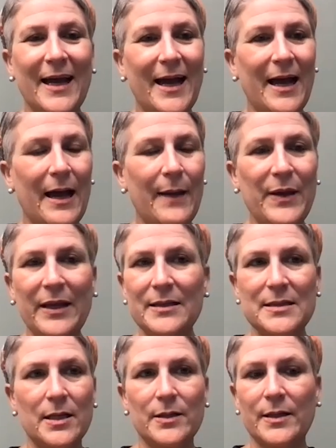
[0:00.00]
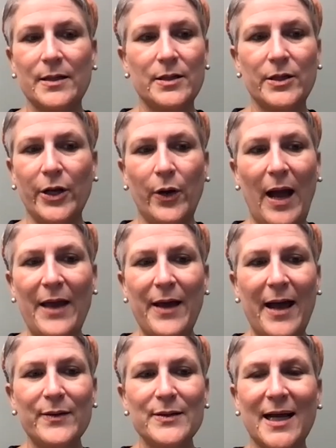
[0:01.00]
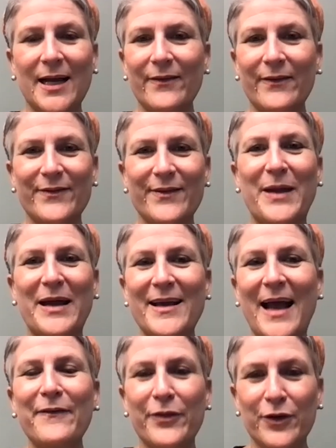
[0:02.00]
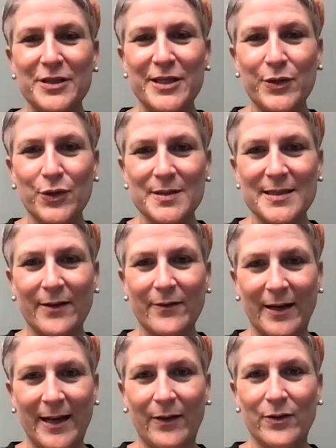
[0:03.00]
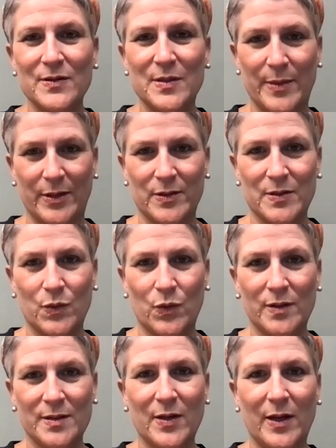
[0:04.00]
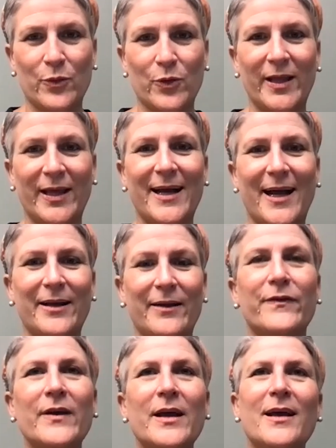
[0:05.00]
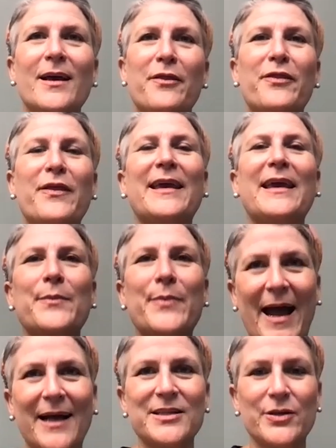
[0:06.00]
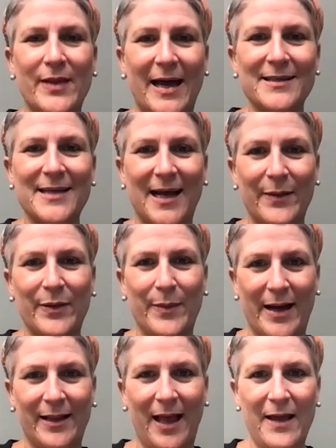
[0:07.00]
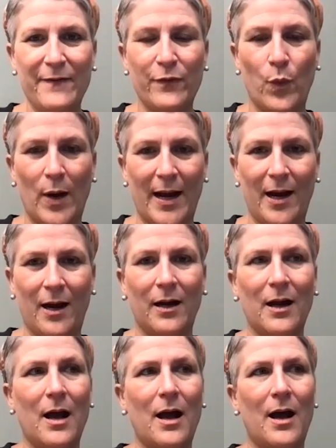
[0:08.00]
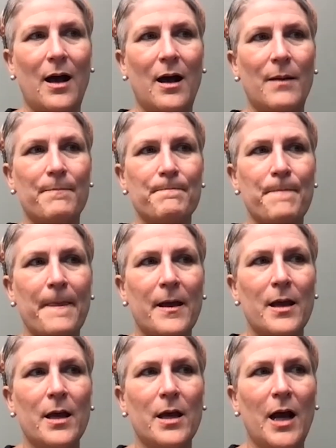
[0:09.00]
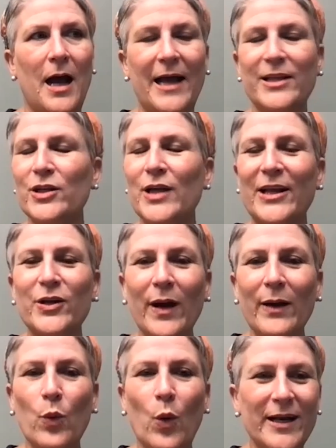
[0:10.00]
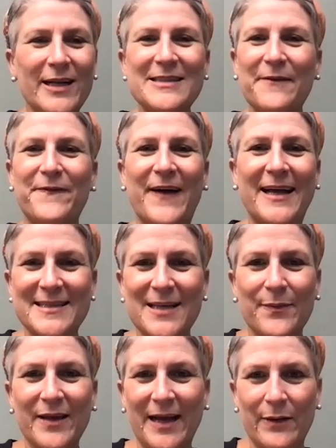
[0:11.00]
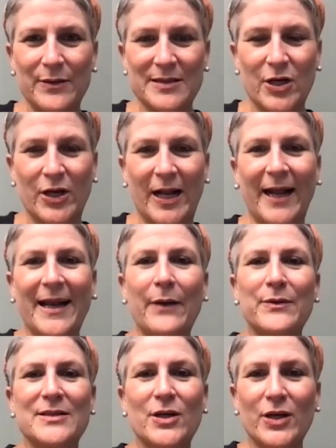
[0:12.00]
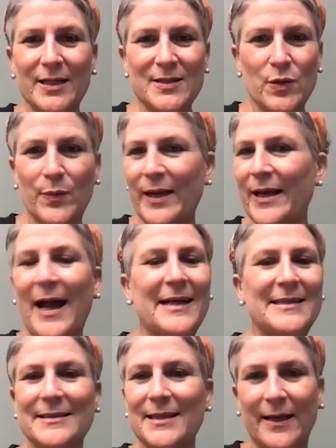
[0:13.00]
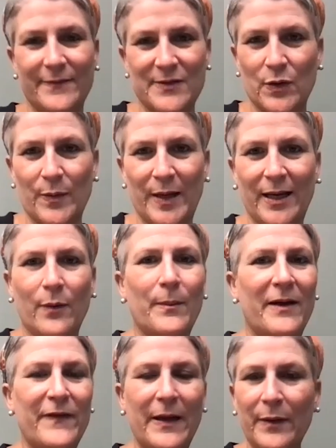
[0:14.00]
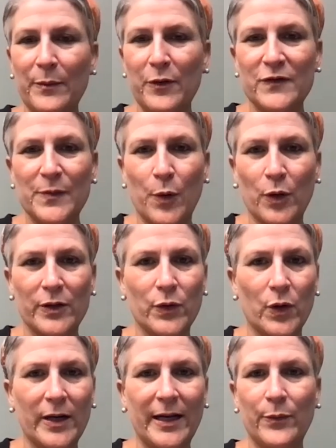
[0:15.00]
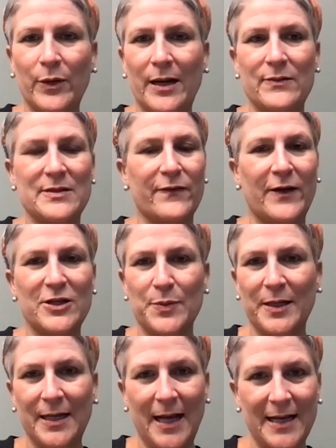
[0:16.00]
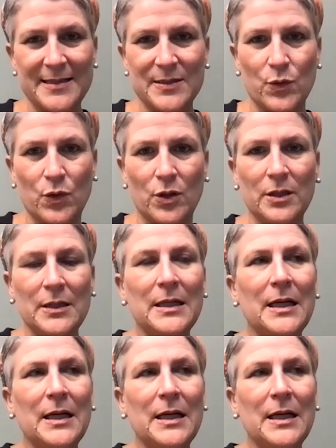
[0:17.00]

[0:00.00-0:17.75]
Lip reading: Yeah, I mean, I was kind of I have a 13-year-old son right now who's in middle school. And so I'm really kind of thinking back to that time in my life where I knew I wanted to find something I was good at. I was good at swimming. I didn't love swimming. My family moved to Portland, Oregon when I was a freshman in high school.